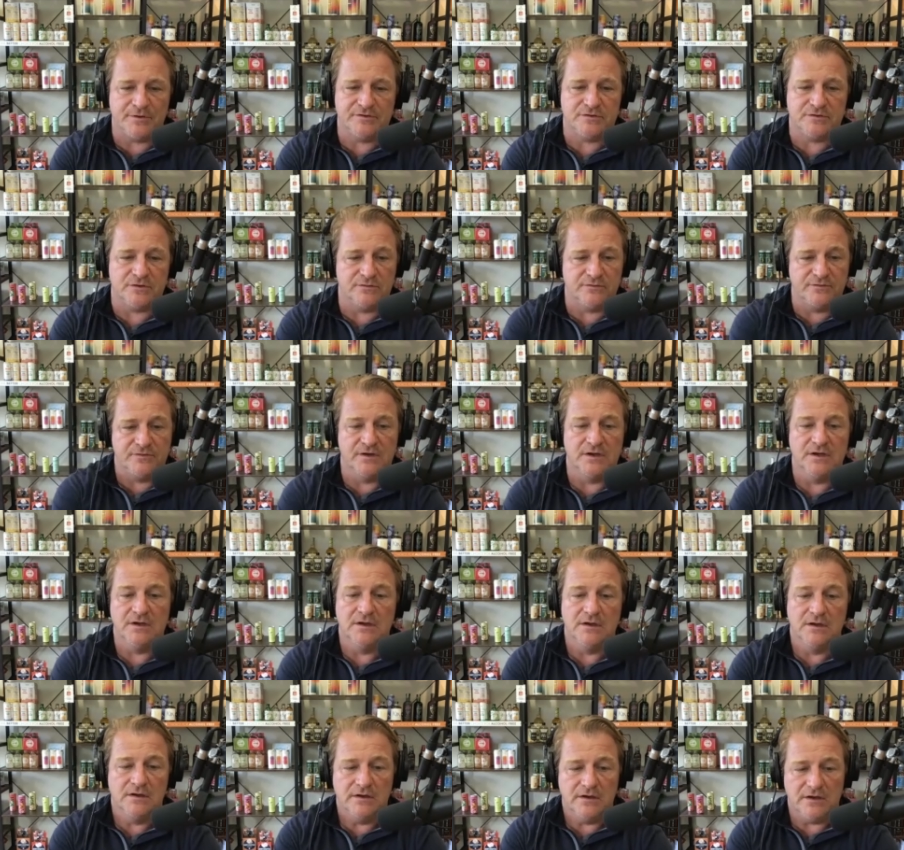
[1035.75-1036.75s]
So
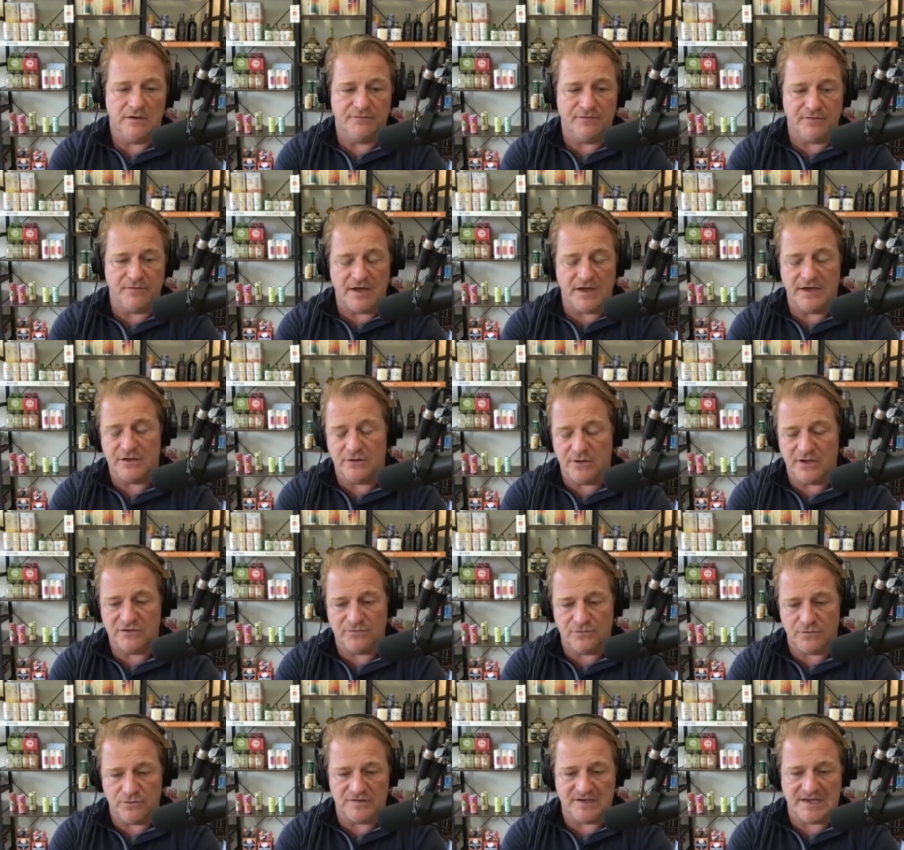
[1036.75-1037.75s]
if, if US uh,
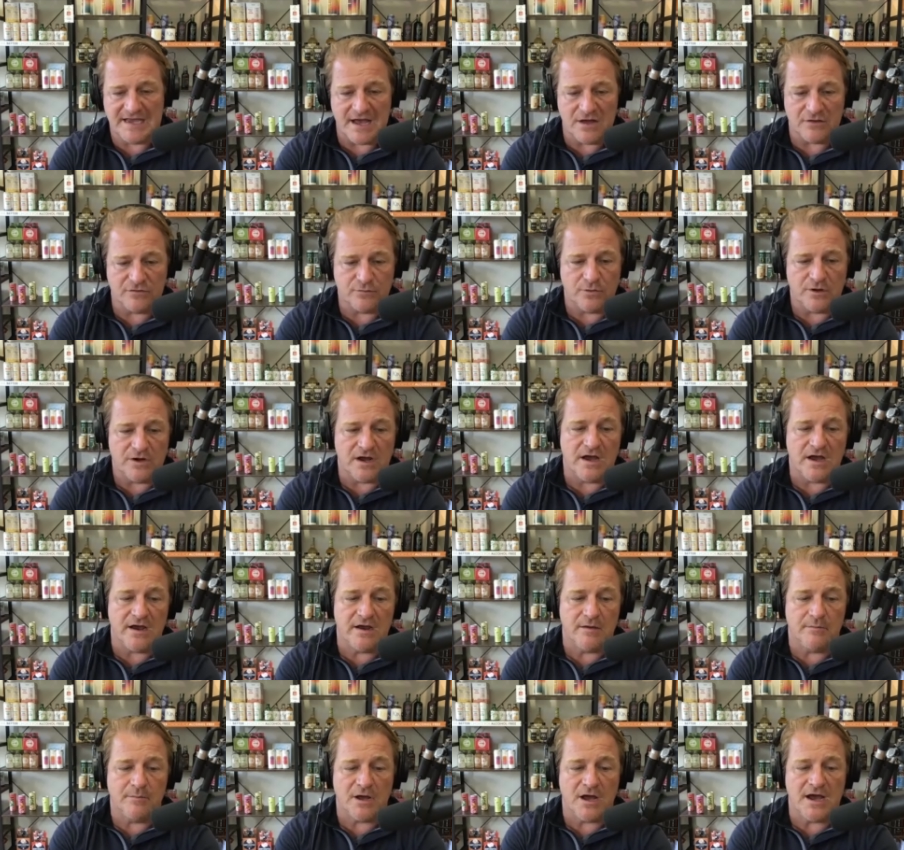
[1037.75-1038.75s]
Foods accounts want to hi-
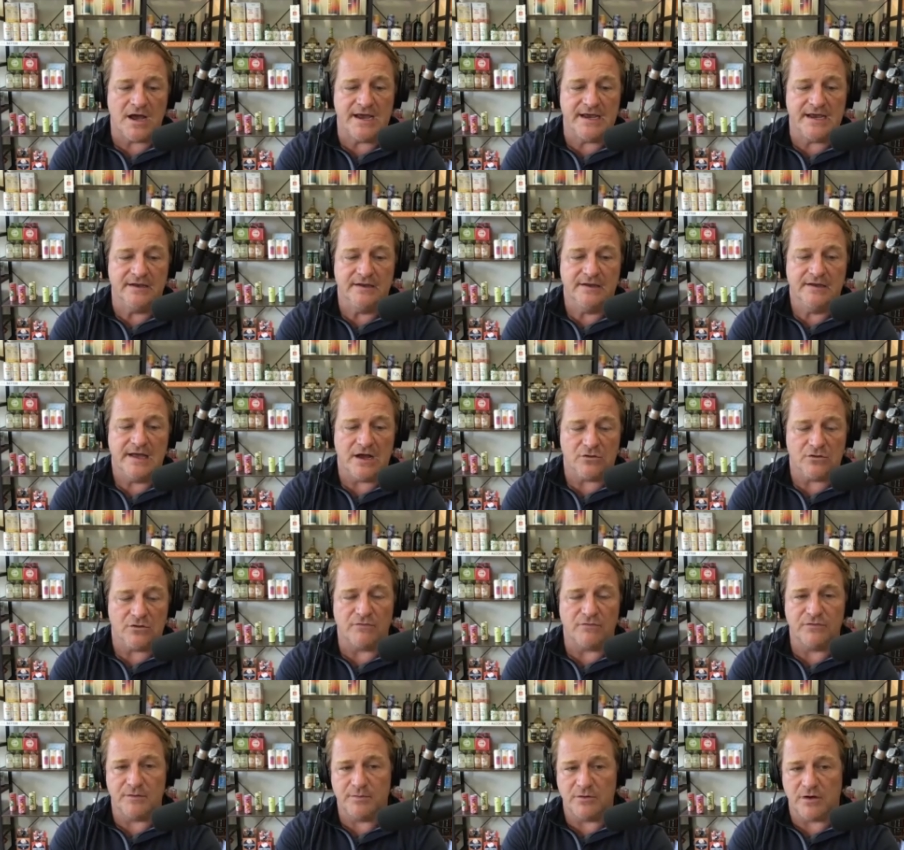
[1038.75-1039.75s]
buy alcohol
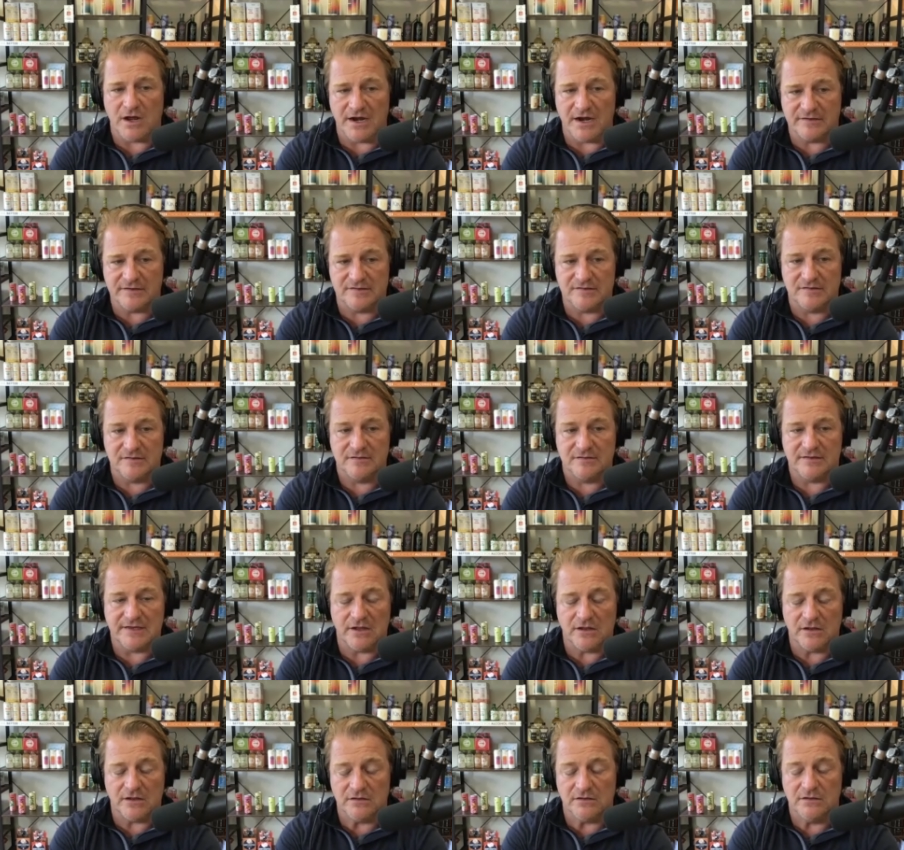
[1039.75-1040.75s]
free products,
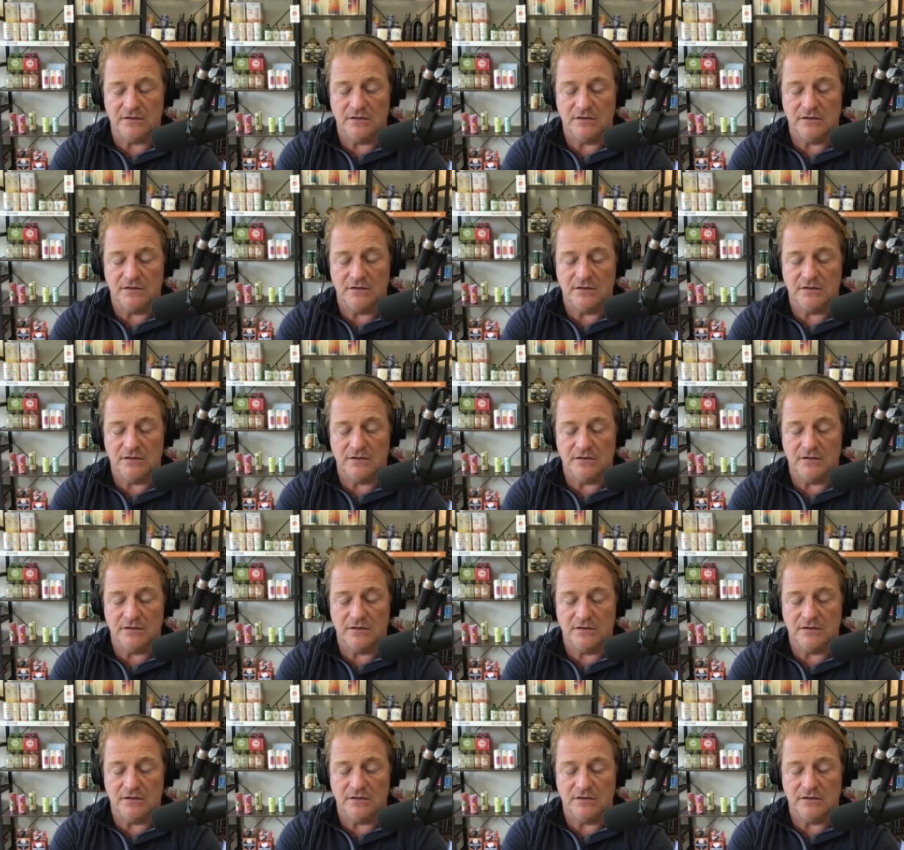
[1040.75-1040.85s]
they'll,